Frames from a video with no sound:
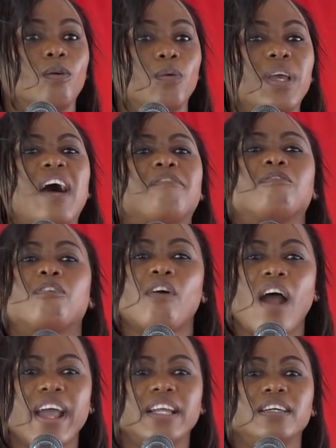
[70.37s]
We have
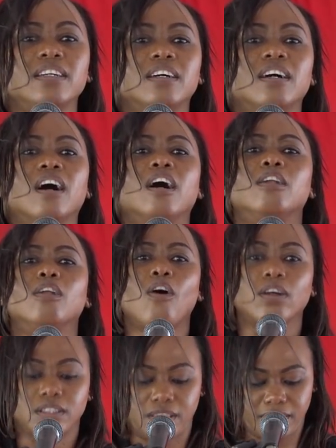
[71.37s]
cried a
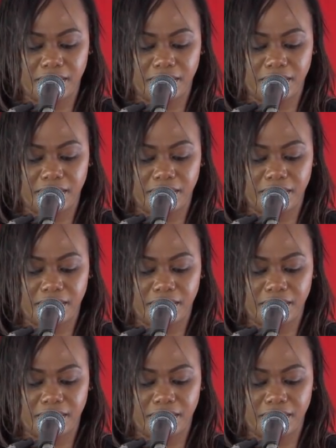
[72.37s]
lot.